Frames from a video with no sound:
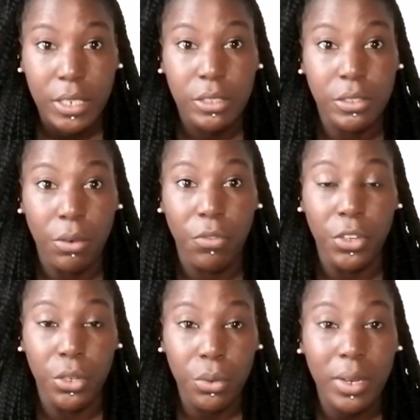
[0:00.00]
So for
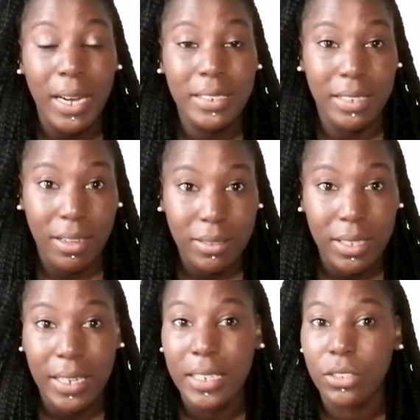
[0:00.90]
you guys out
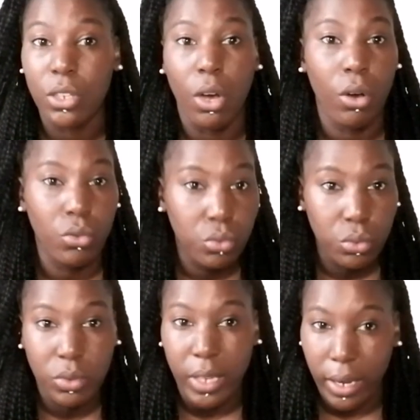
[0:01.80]
there, it's a whole
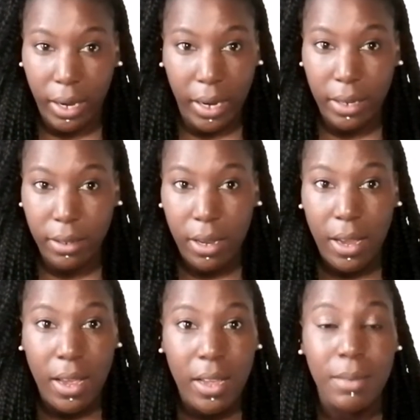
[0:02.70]
new decade.
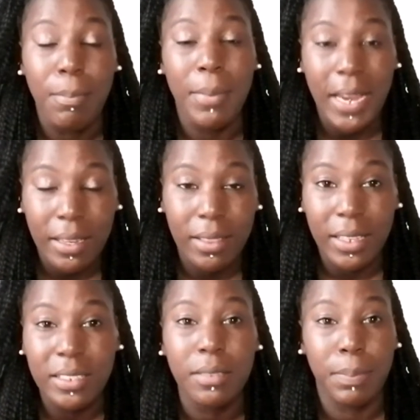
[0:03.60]
Make
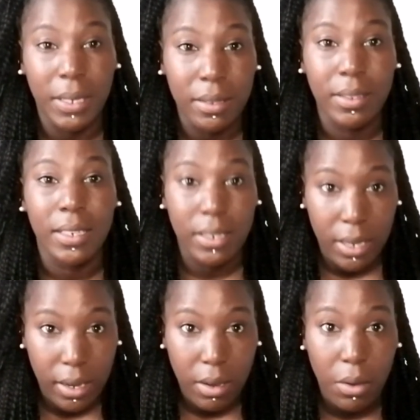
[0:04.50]
this be the
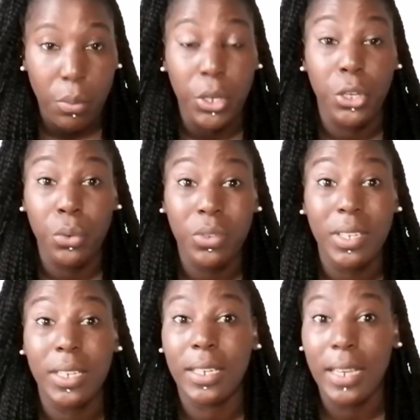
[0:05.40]
year where you
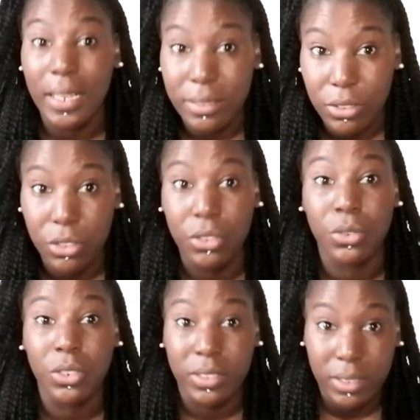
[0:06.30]
say yes to
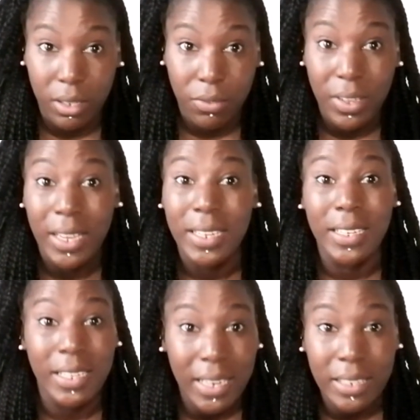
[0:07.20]
yourself,
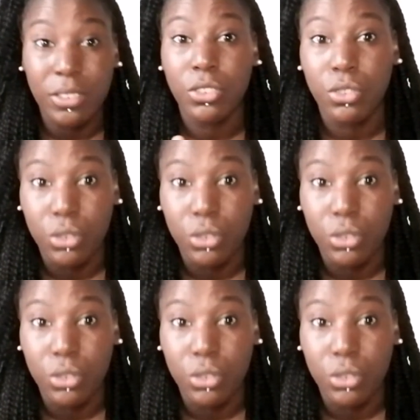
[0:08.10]
yes